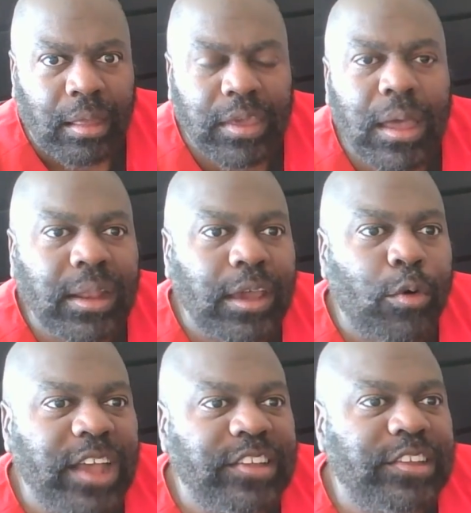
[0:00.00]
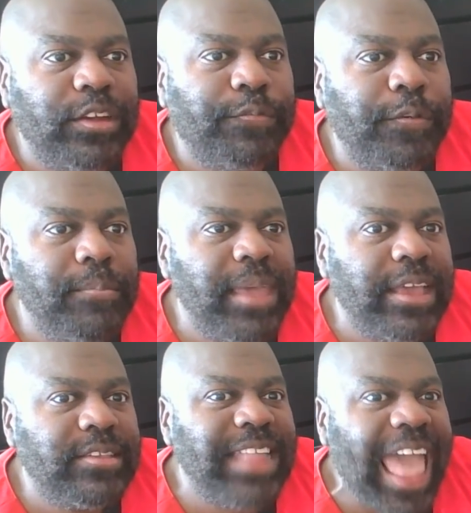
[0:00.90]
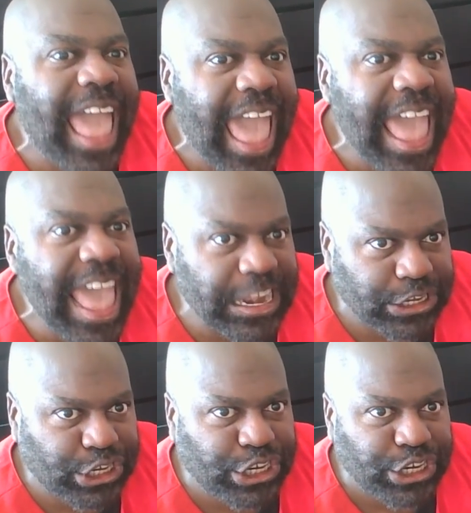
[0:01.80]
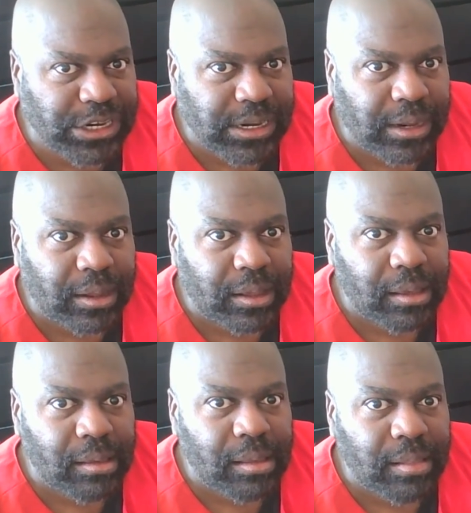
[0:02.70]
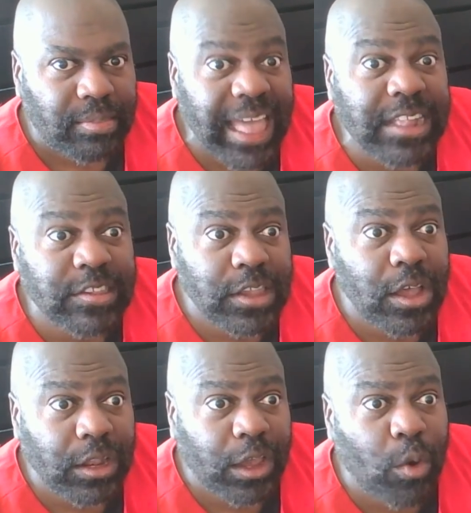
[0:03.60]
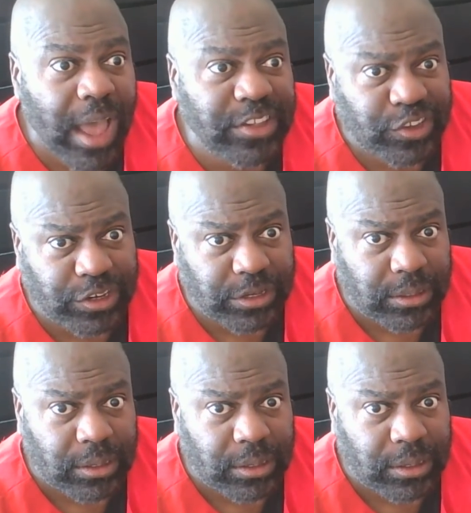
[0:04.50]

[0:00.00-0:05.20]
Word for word: The only question for me is the hedge. That's the only question.